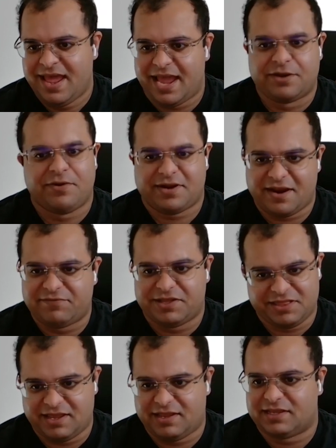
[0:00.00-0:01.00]
And not
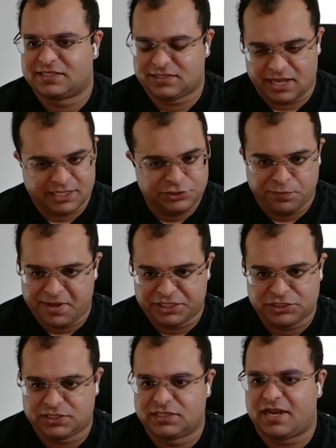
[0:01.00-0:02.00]
everything is, as you
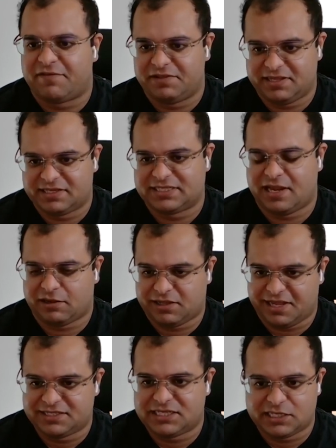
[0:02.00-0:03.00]
mentioned, everything is now
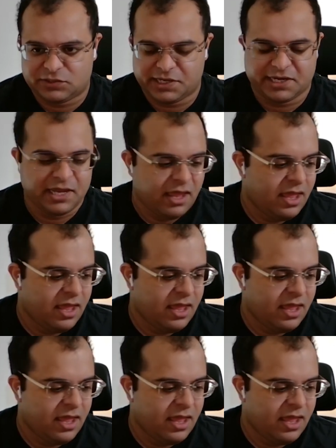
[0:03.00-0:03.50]
cloud-centric.